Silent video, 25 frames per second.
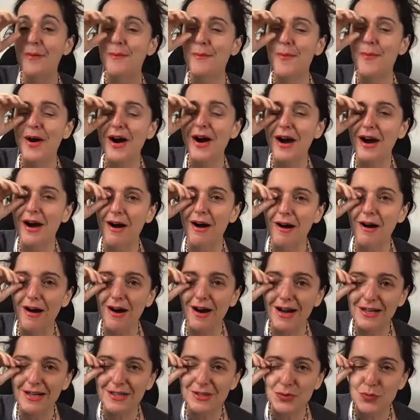My
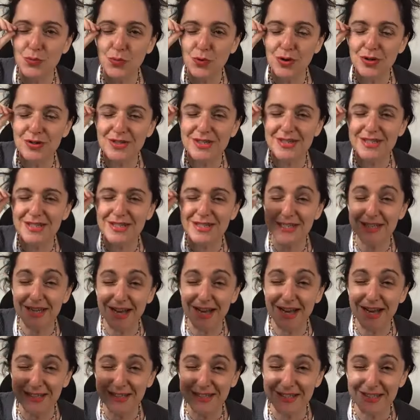eyes were
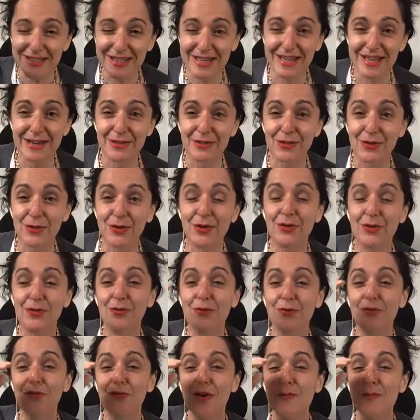stuck together
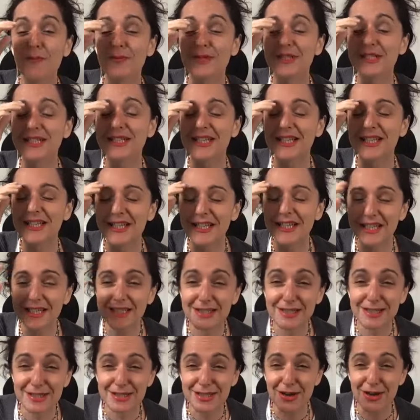from
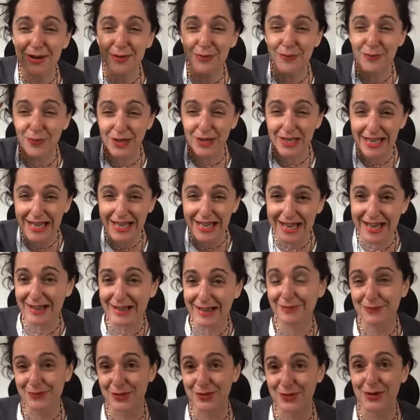tears of
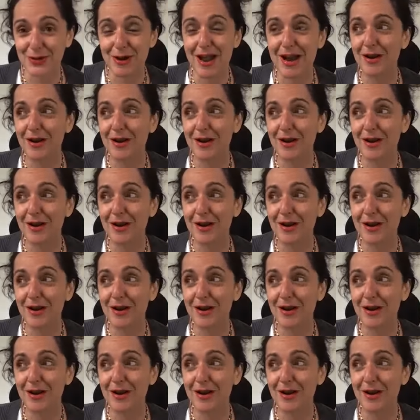laughter.